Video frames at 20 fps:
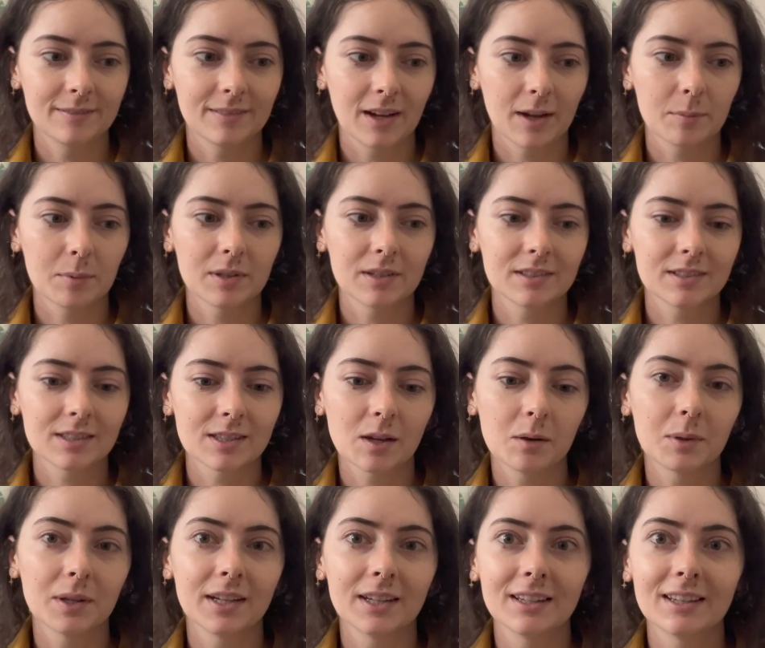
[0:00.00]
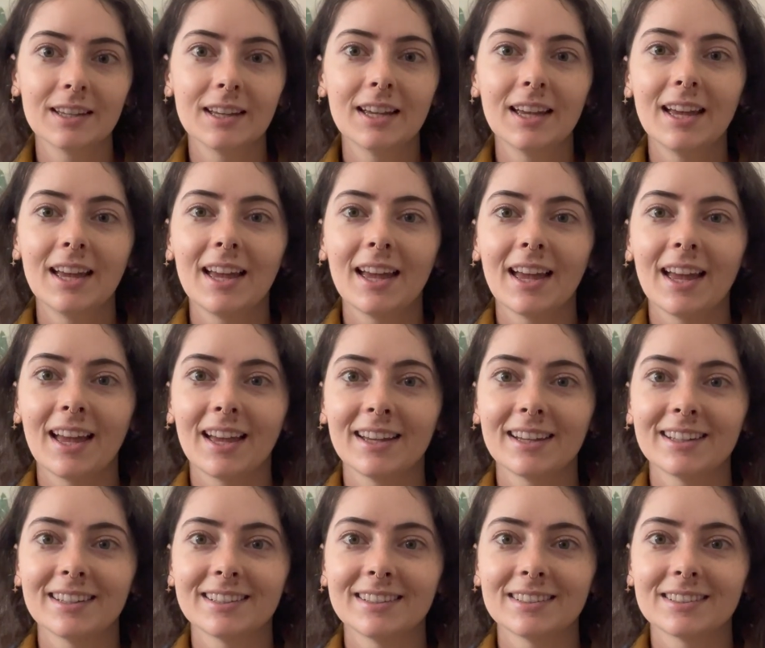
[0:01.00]
I've been sewing,
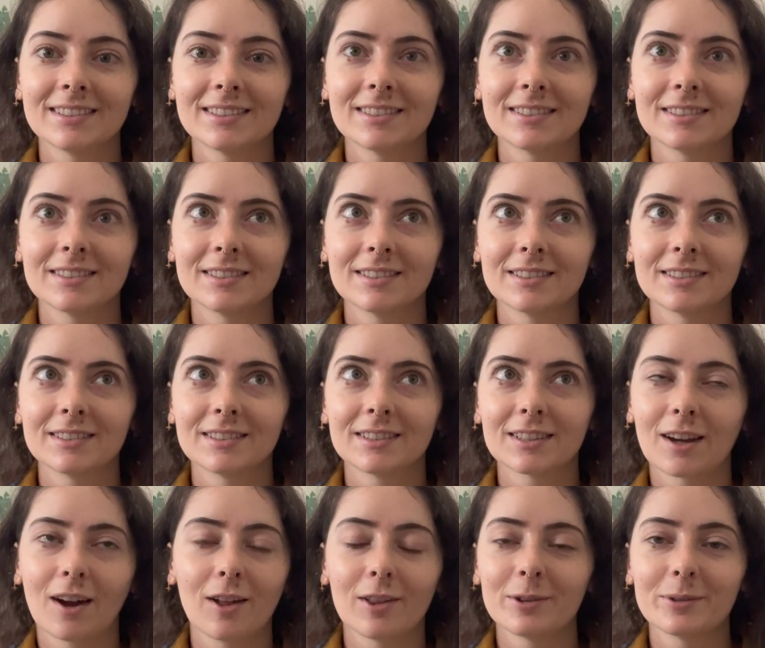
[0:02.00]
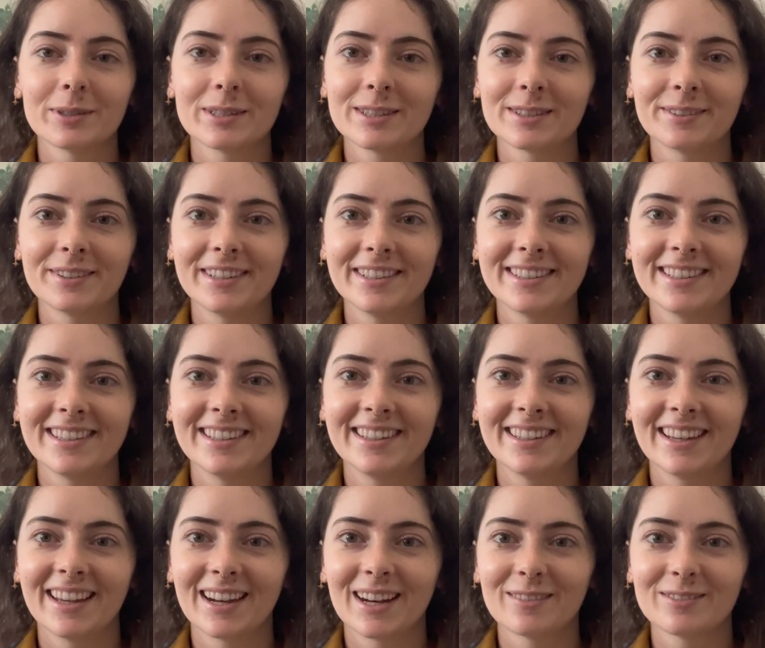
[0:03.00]
and the collar was so easy,
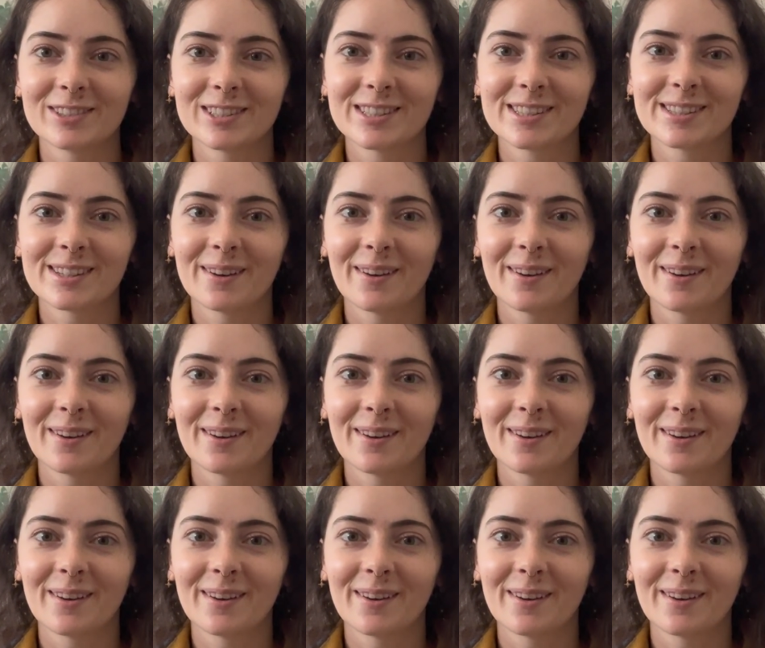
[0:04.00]
and I'm just so